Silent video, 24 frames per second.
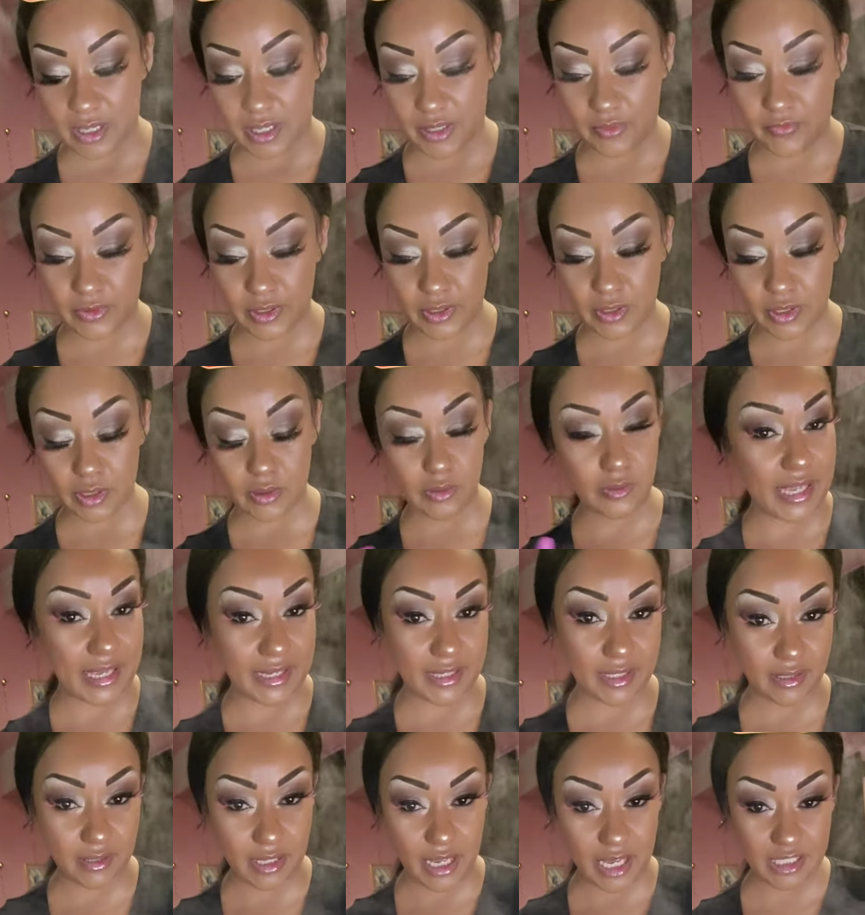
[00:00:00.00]
If you don't
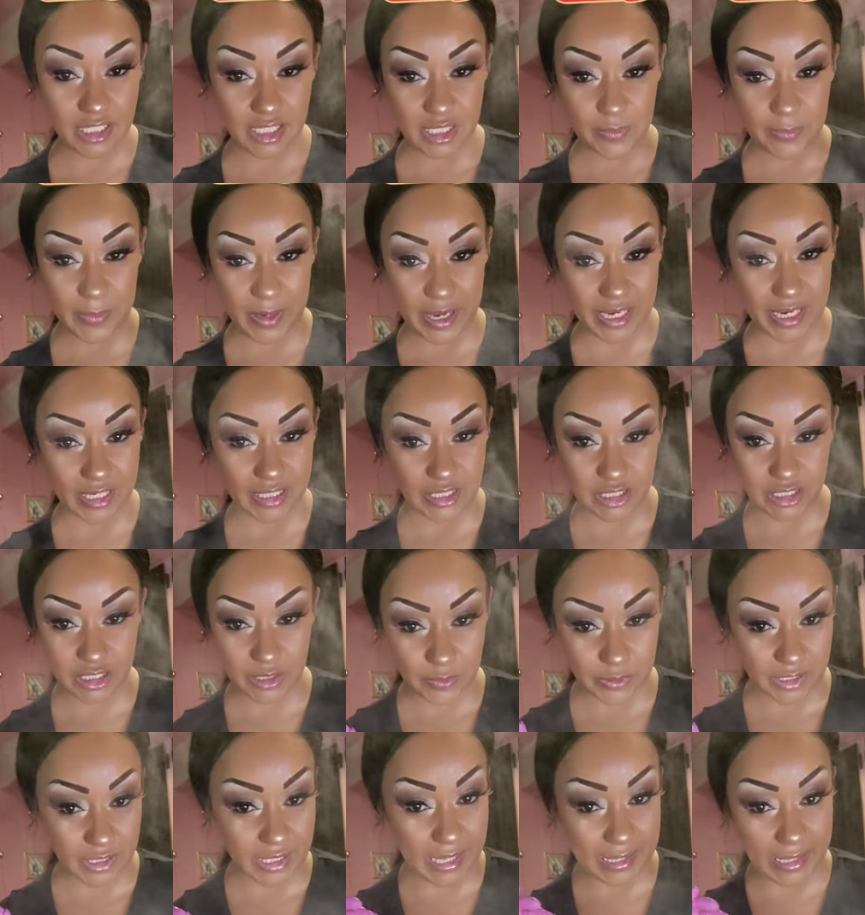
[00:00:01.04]
like a lot of spice,
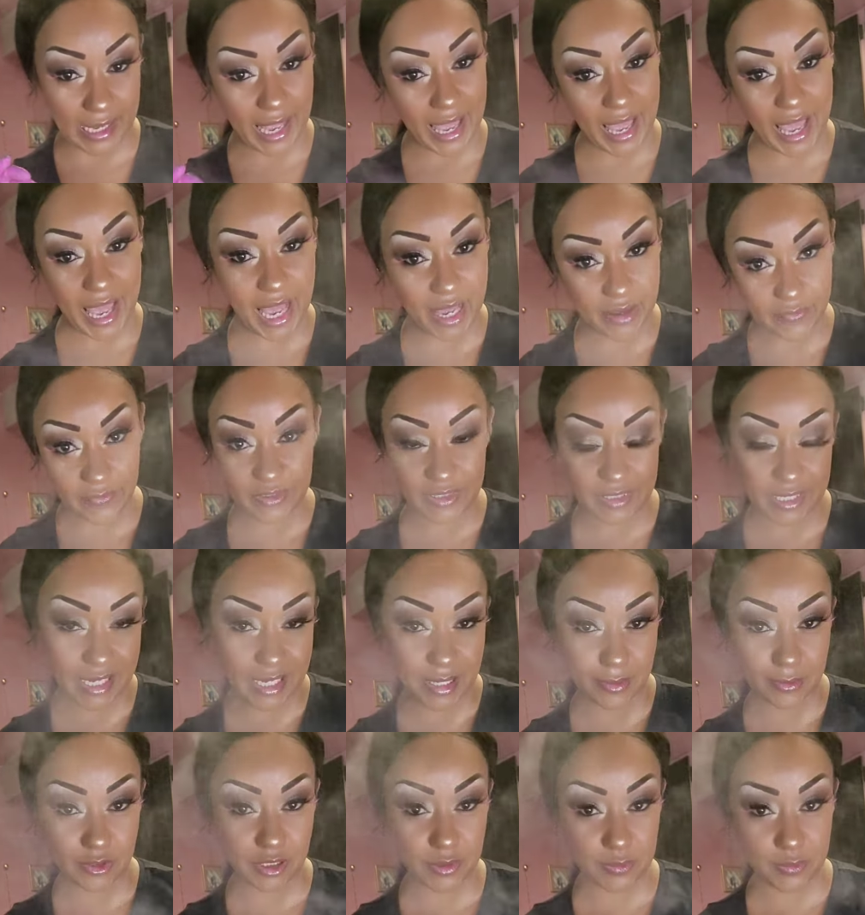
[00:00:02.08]
just put like a half a
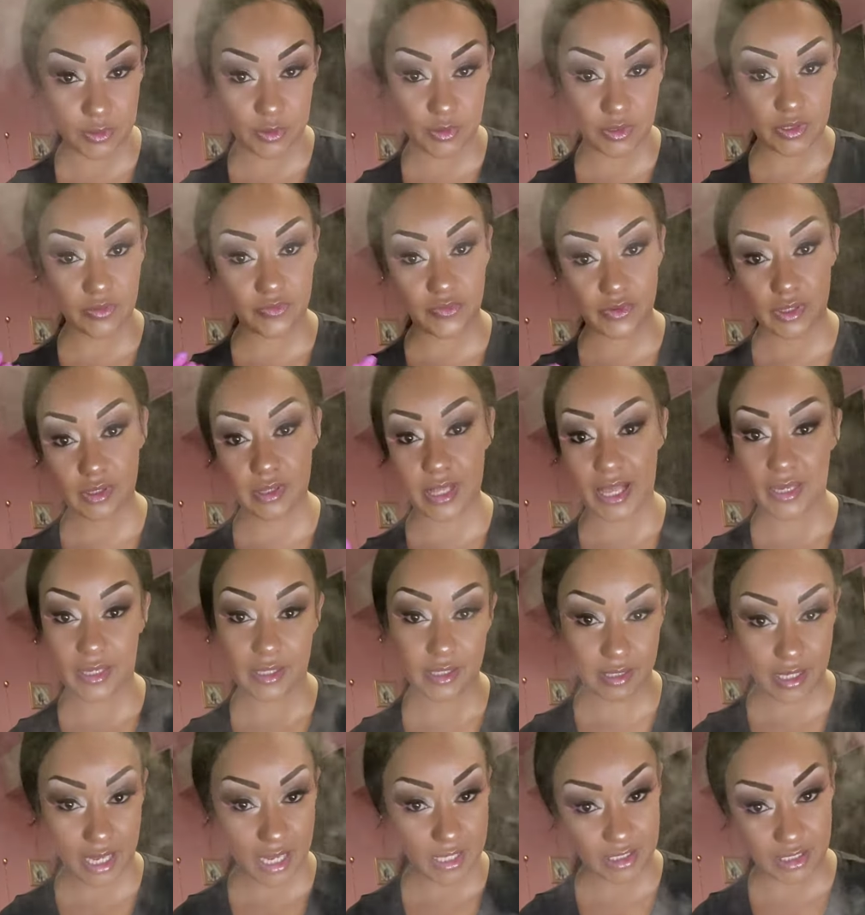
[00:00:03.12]
tablespoon. If you like
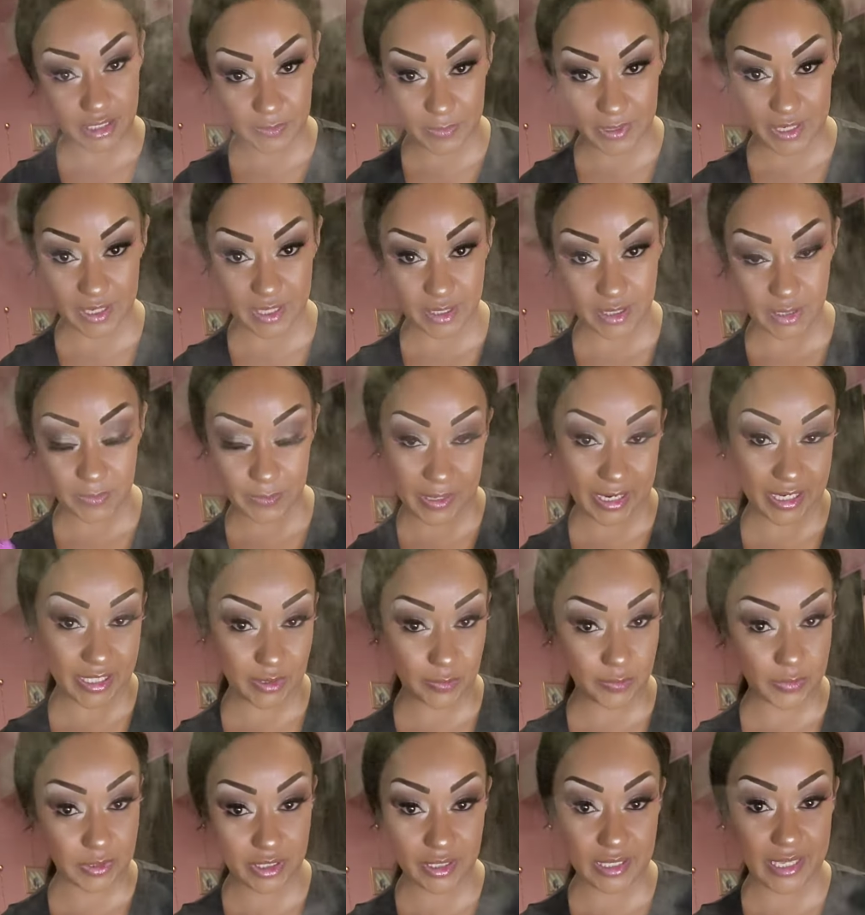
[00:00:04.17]
a lot of spice,
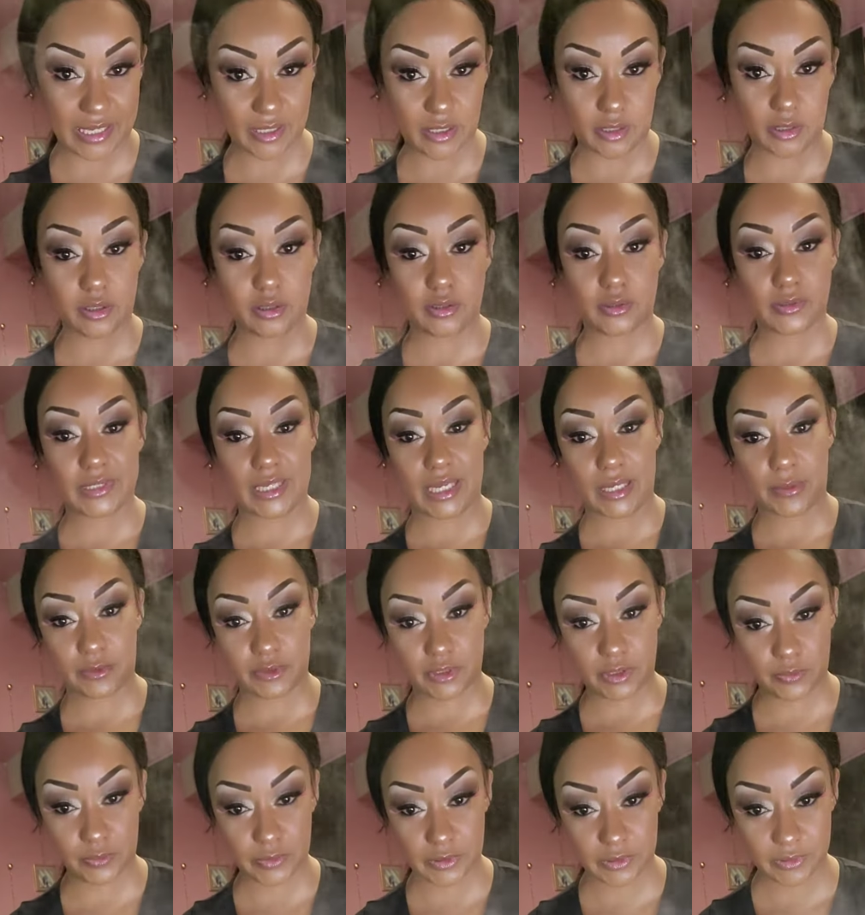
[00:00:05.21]
put like a whole
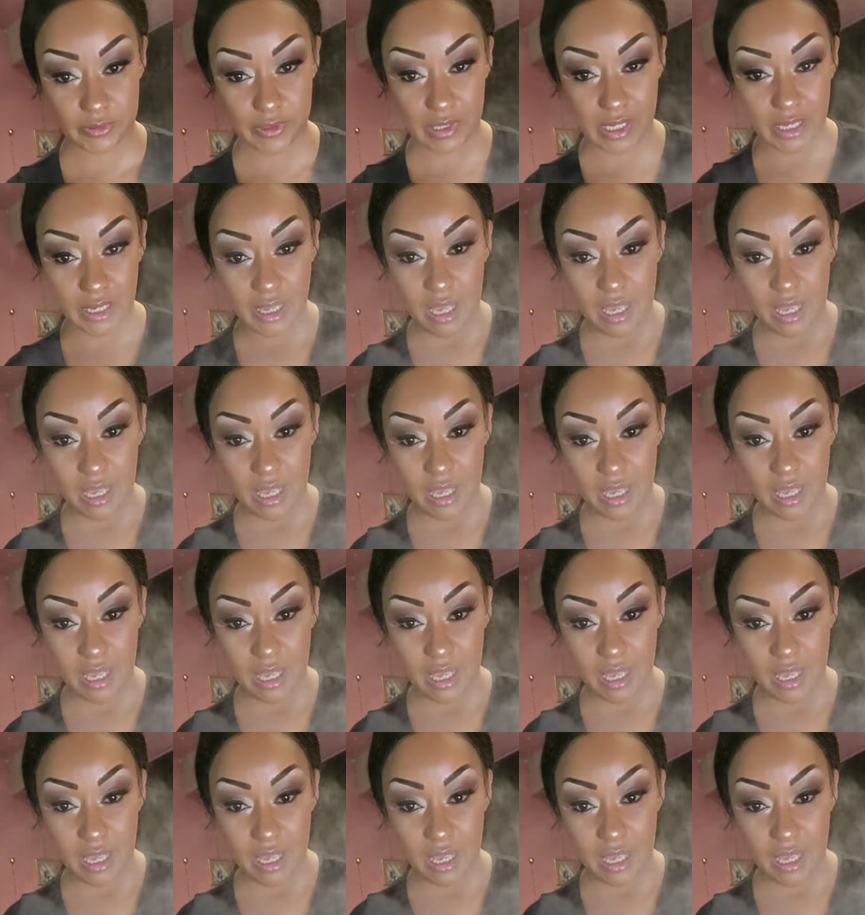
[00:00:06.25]
tablespoon.